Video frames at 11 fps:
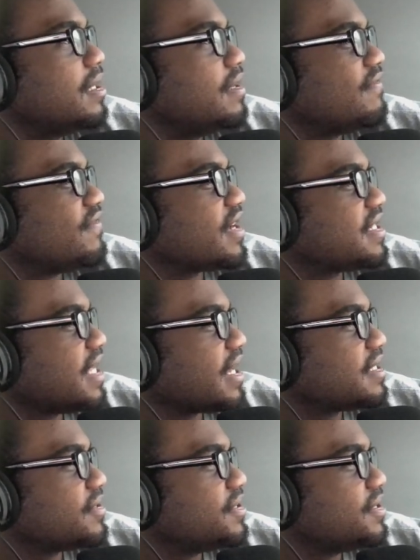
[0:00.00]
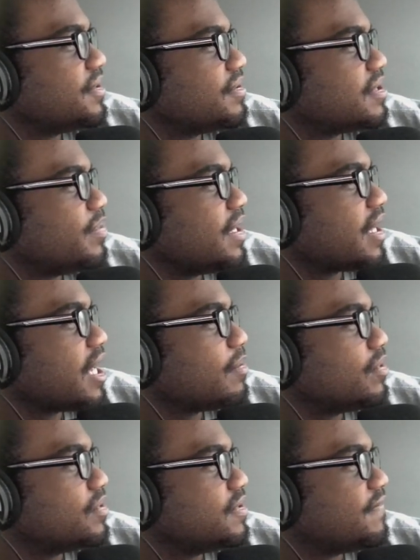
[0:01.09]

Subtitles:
Fix exosuits being able to